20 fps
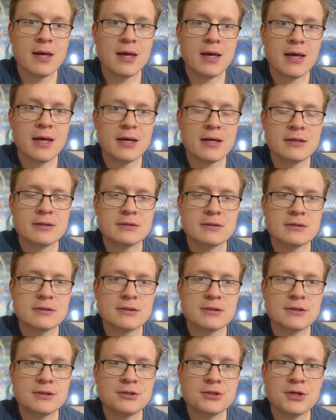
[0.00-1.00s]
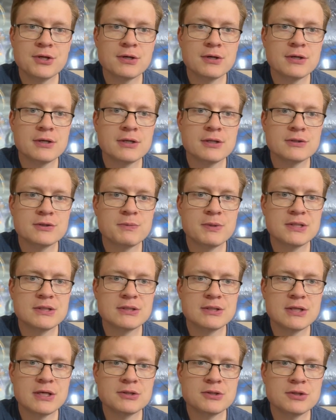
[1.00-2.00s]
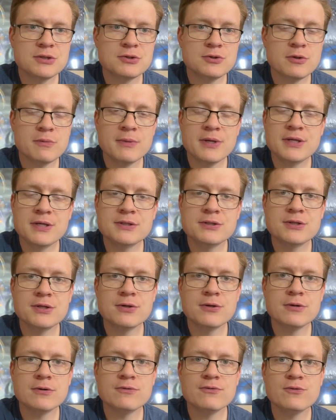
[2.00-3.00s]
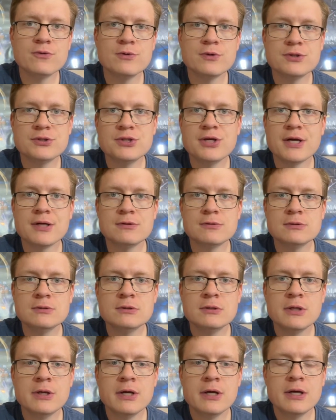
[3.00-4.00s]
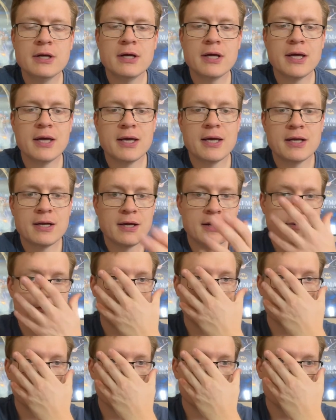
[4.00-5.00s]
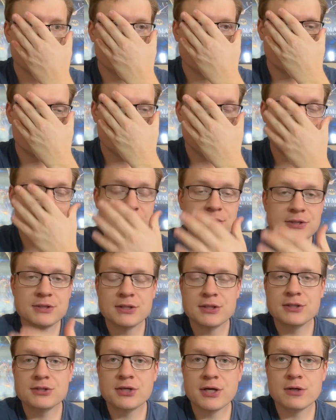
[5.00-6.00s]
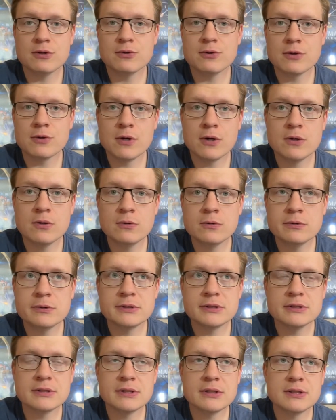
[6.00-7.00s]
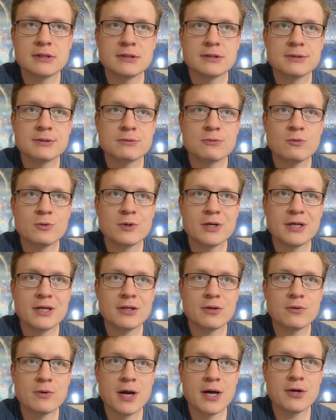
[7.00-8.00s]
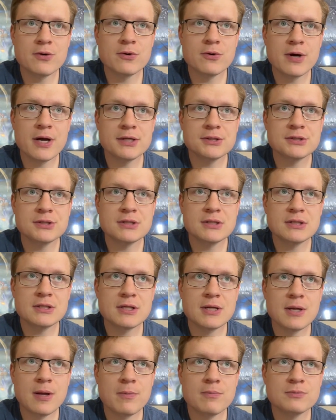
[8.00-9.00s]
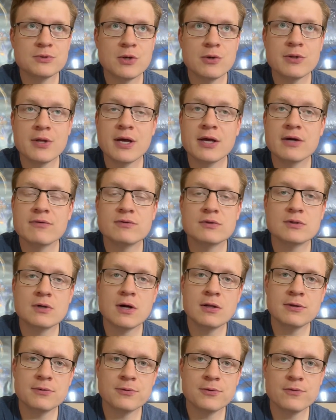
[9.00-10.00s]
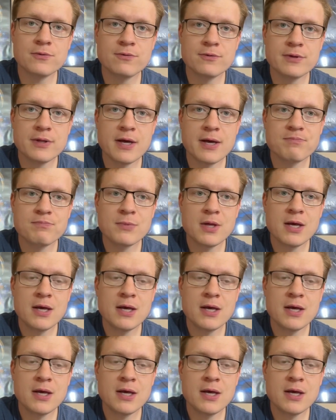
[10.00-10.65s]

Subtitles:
and this year has been such a tremendous year for the channel, and I've definitely seen the channel grow, and it's went in the right direction, and I'm so thankful to all of you for that.